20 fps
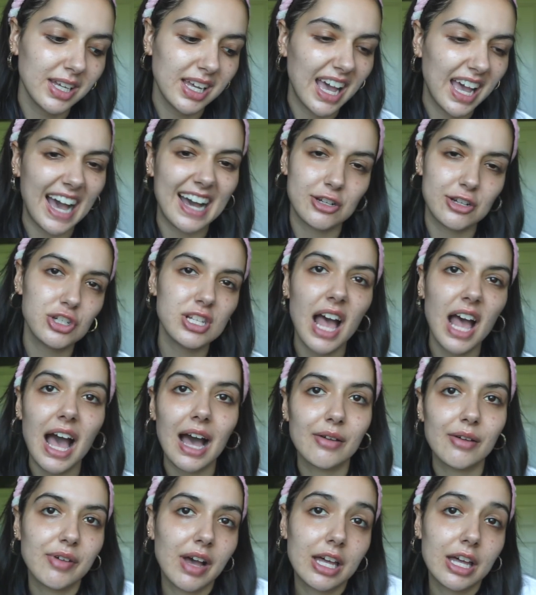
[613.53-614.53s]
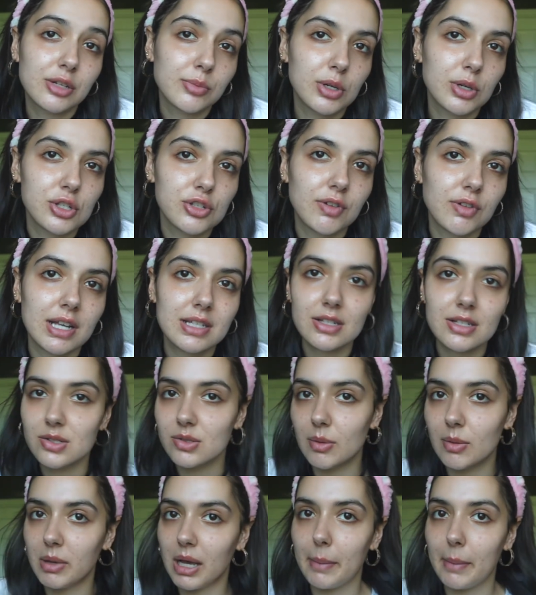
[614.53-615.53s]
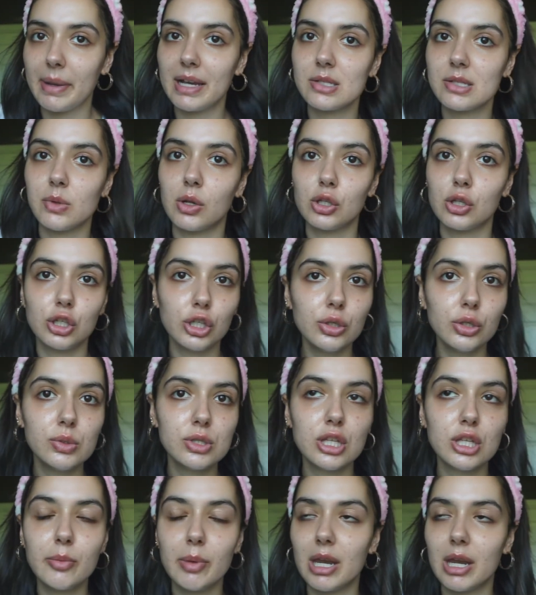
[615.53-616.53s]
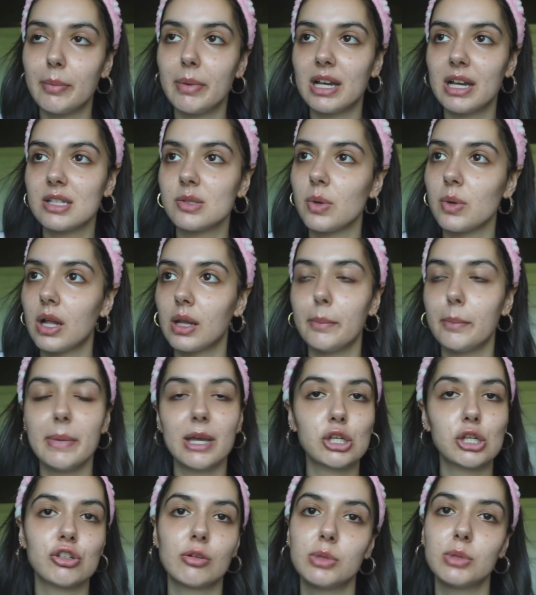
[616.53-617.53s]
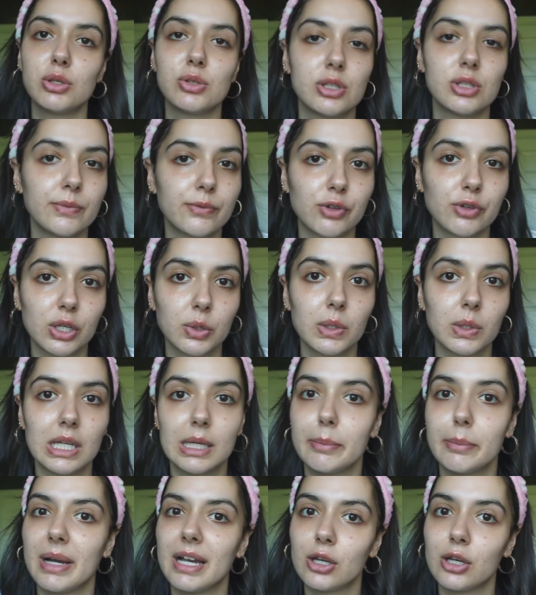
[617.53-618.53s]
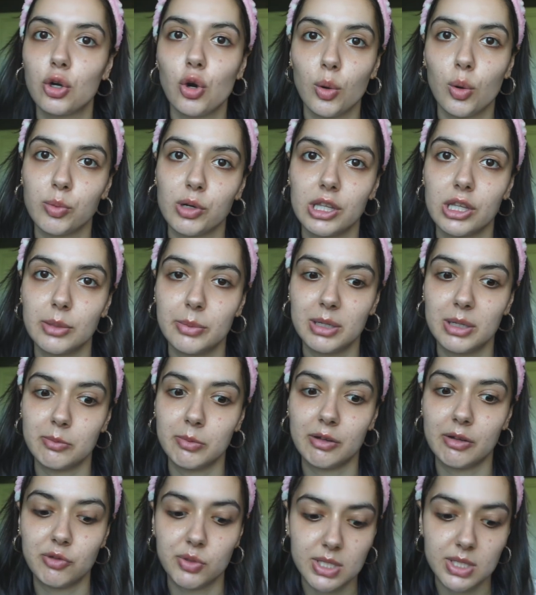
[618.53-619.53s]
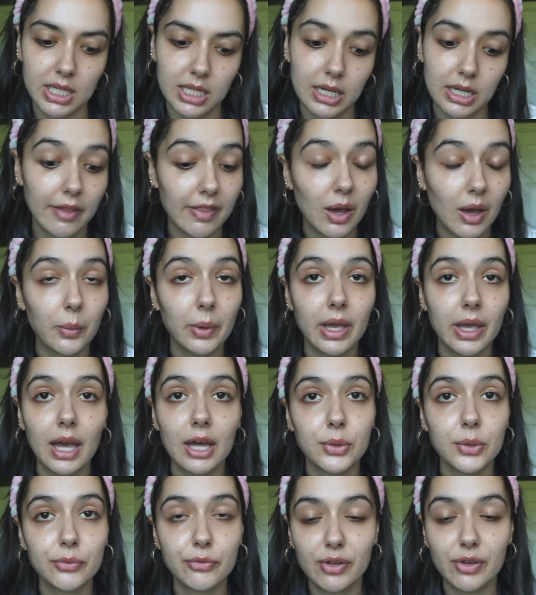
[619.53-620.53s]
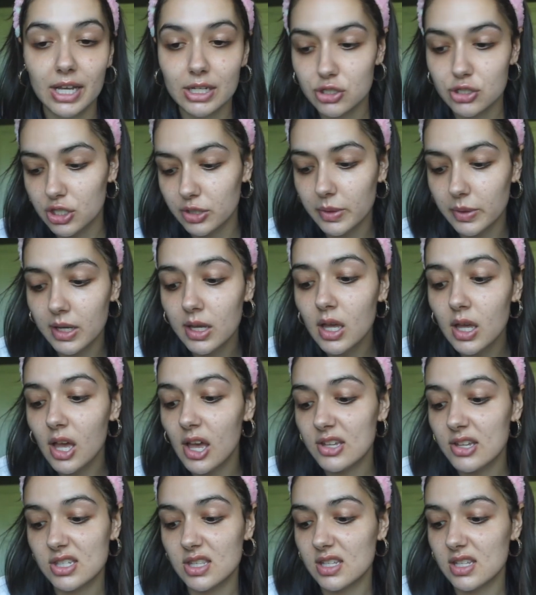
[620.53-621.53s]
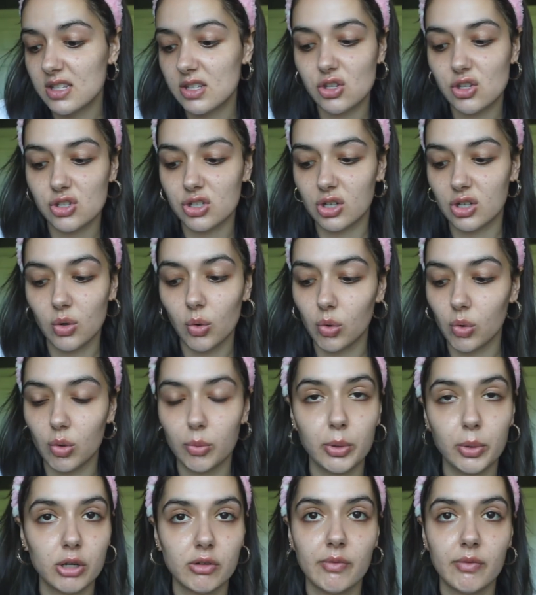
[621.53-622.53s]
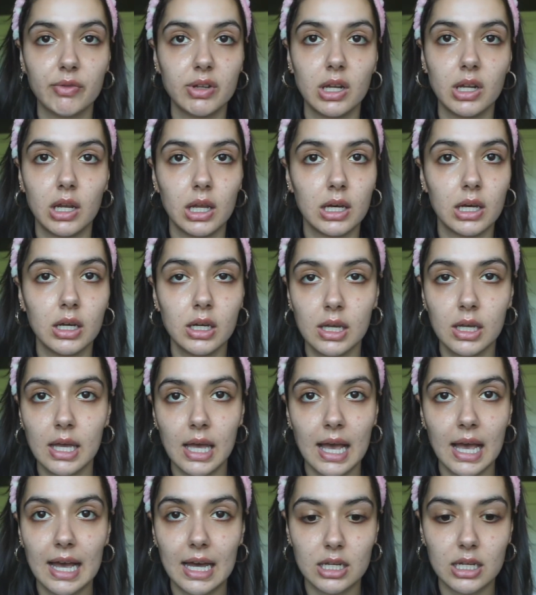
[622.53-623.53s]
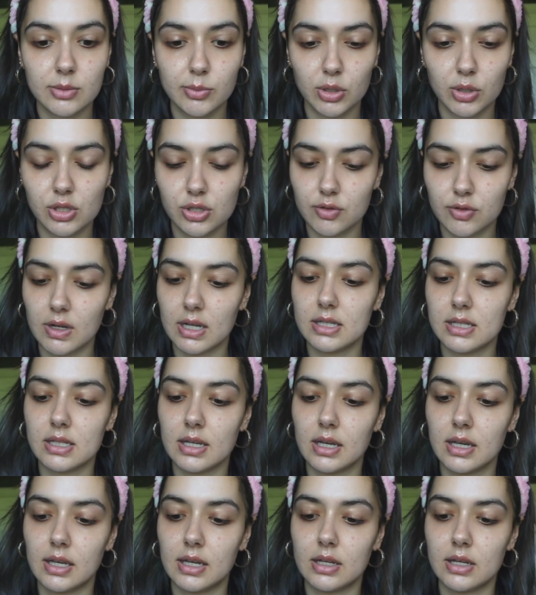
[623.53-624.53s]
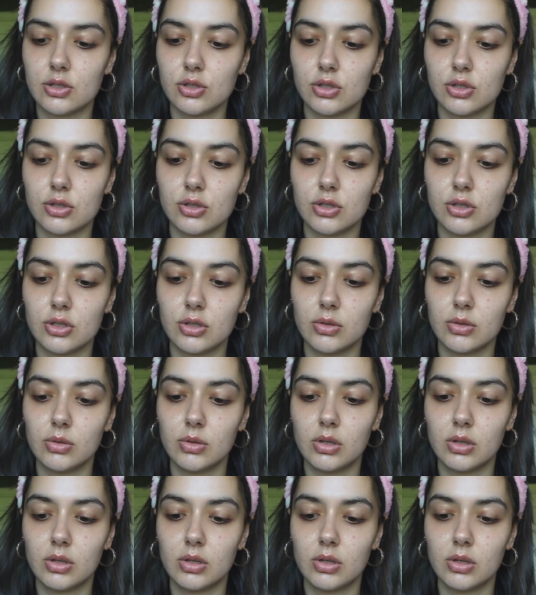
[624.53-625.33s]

I just have hand moisturizers, so I'm like, I might as well use them, and I might as well make sure I'm using them frequently by incorporating them into my routine, and that way I don't forget to do it. So this is just a cocoa butter and vanilla hand moisturizer, and I just do